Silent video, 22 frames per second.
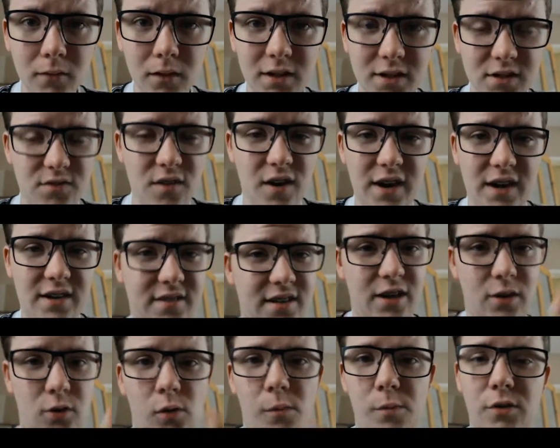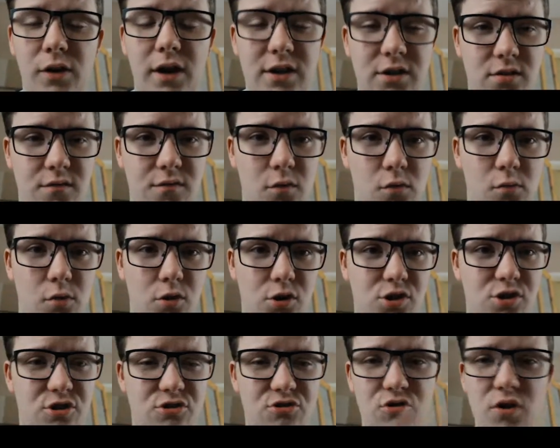is very exciting. Hope you guys have all
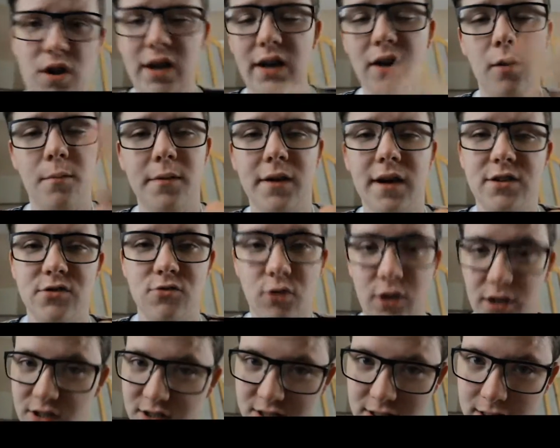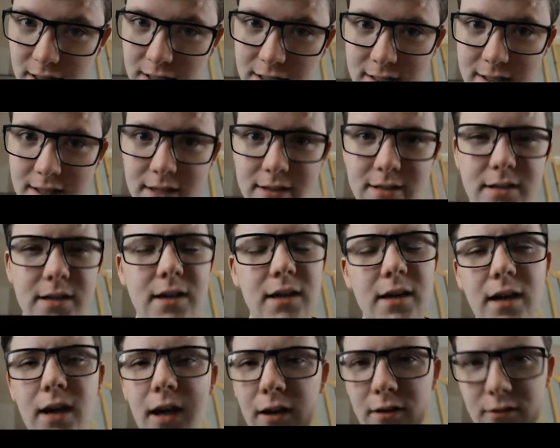watched the trailer. Hope you guys are excited,
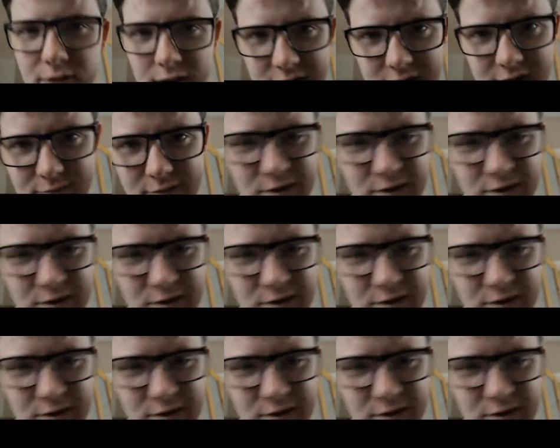just as